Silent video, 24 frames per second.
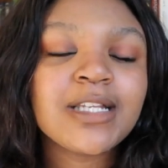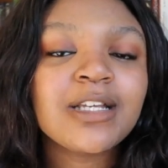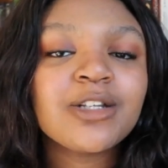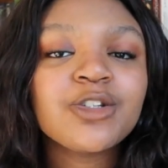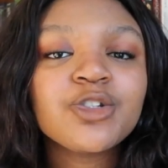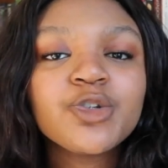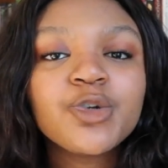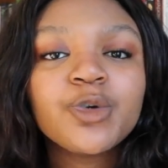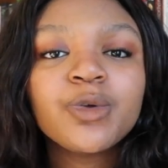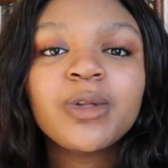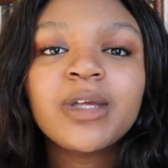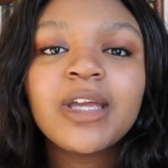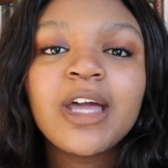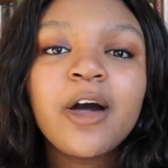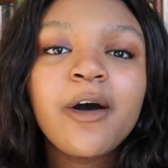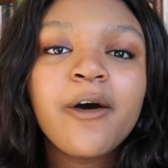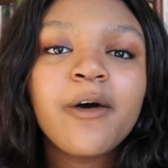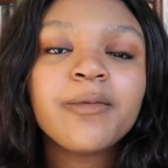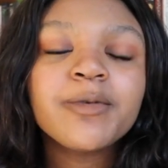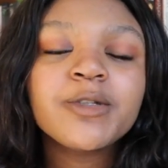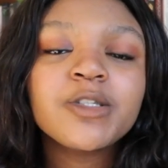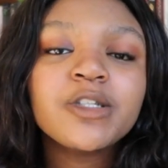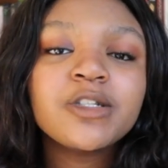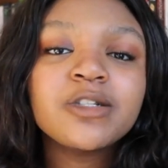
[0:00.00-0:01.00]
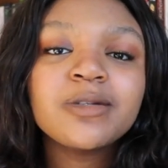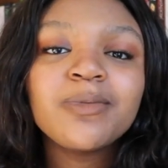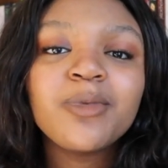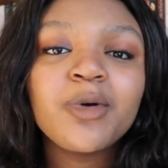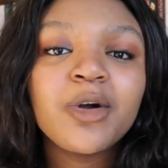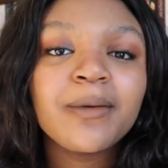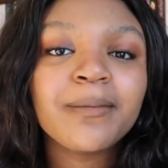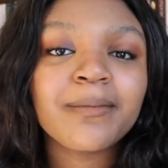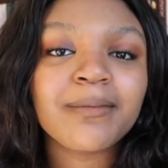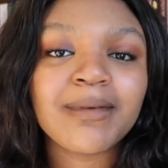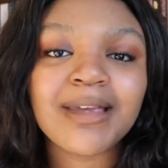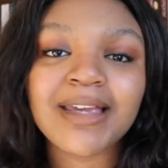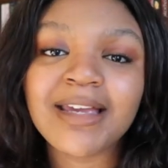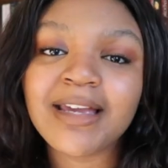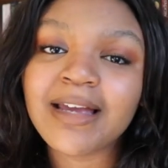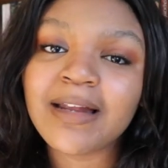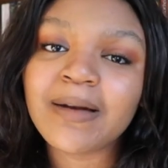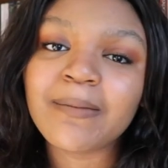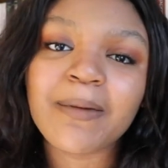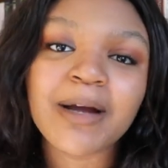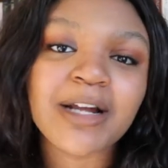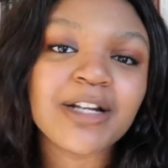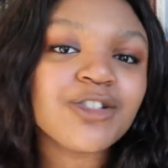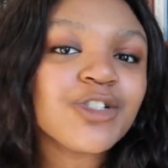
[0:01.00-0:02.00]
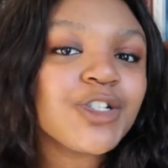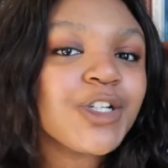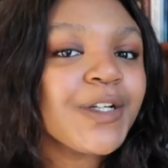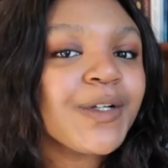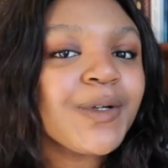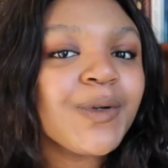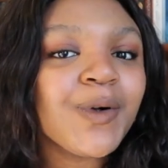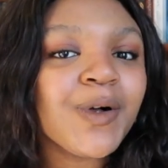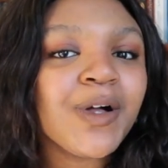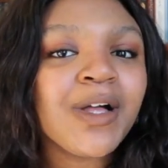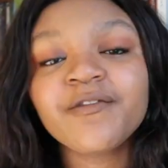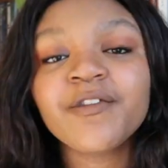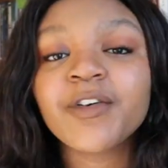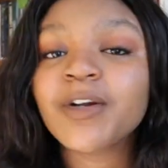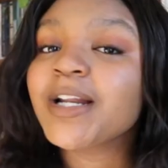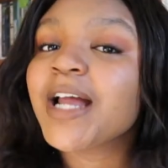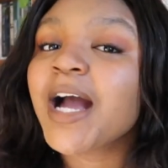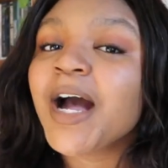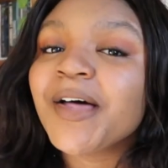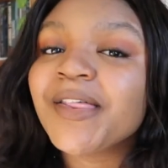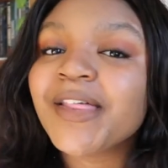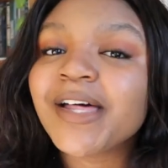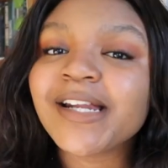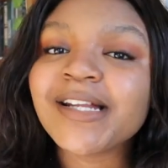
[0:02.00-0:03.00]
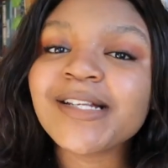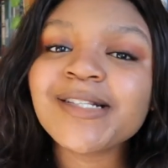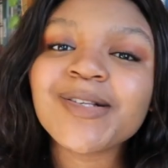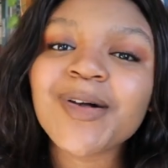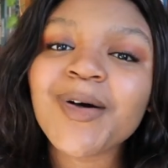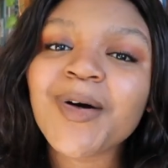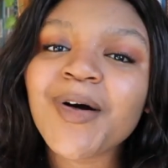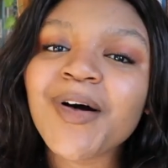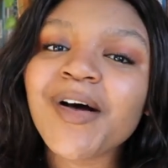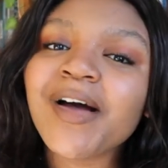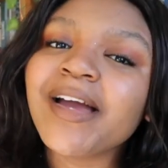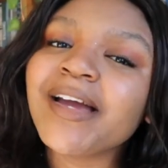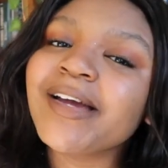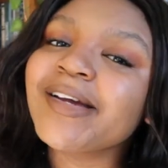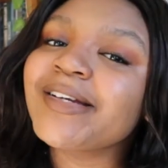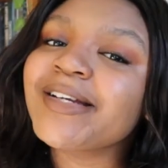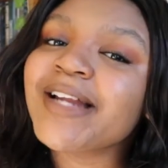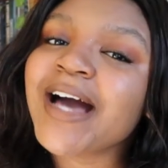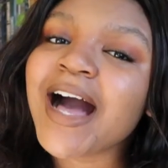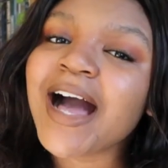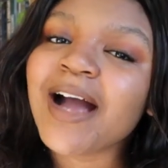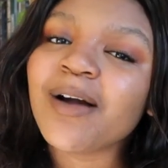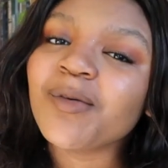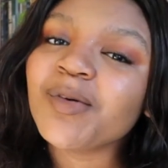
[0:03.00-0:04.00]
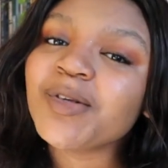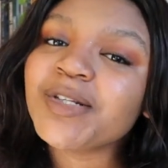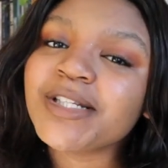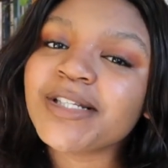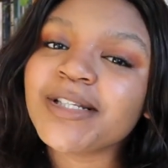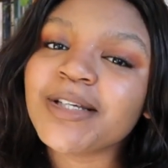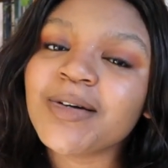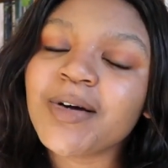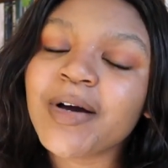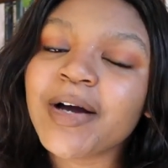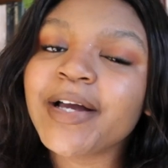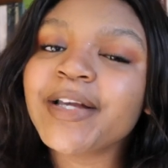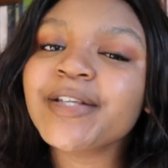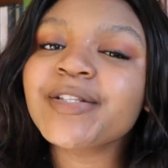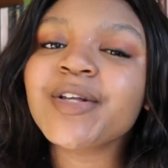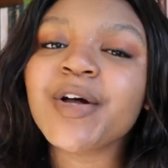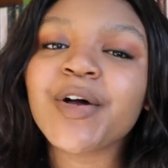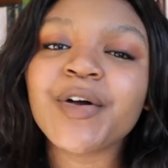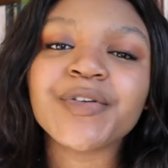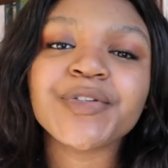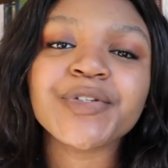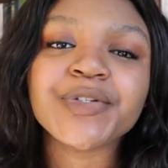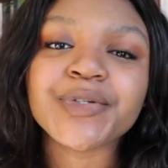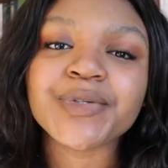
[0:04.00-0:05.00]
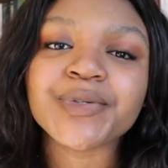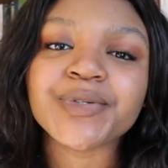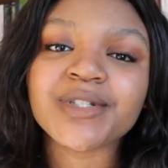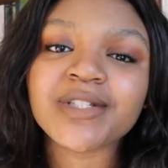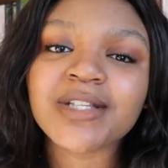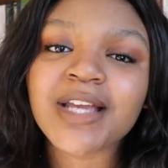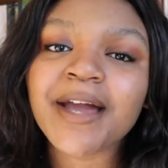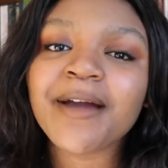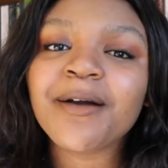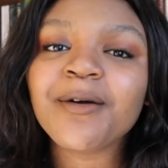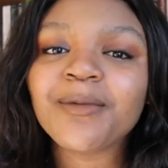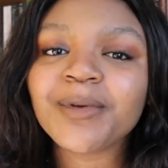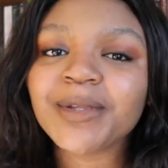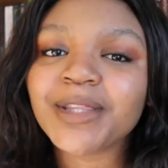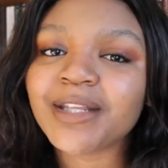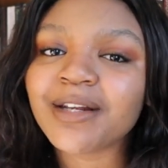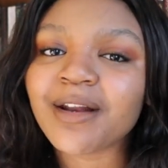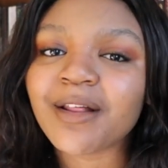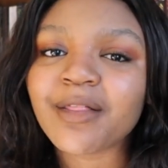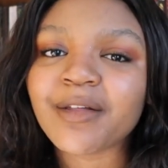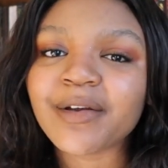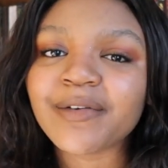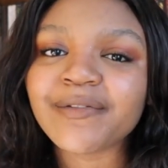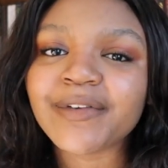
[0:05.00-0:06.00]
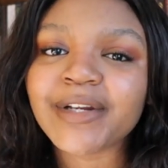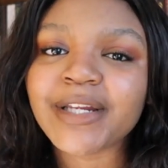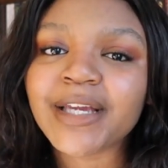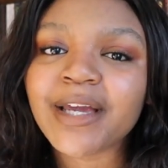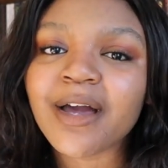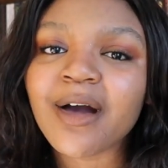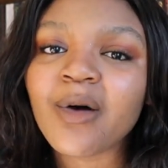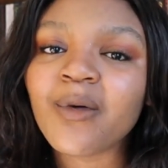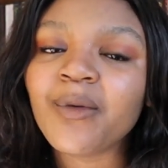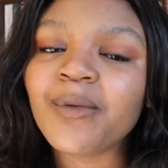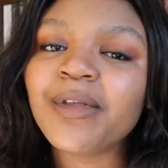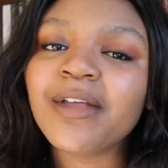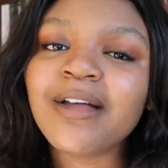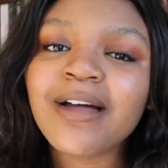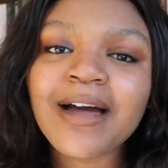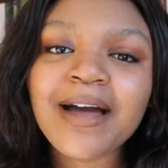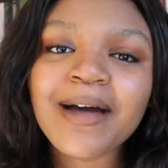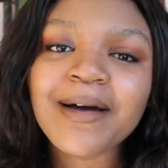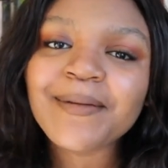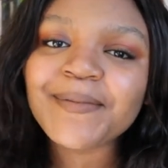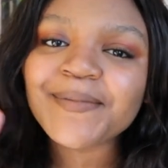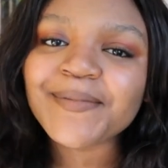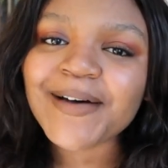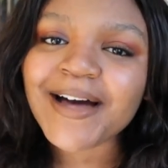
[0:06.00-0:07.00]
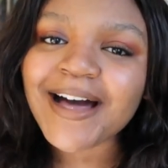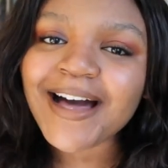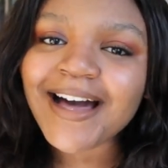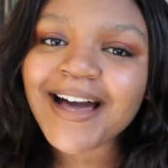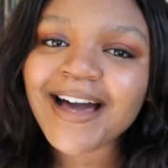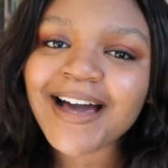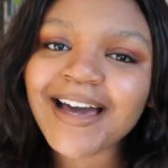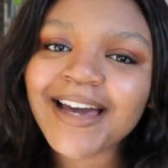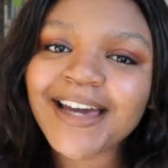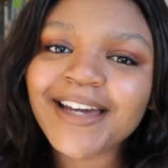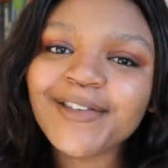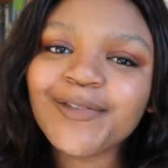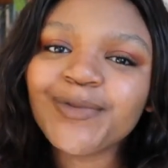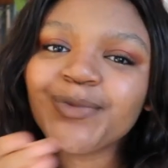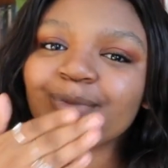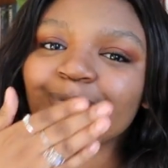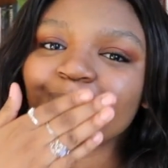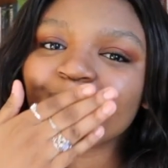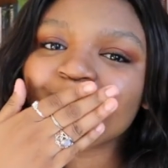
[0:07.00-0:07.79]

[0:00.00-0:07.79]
It truly helps to support me and my channel. And for now, that is all, and I will see you guys on Tuesday with another video. Bye.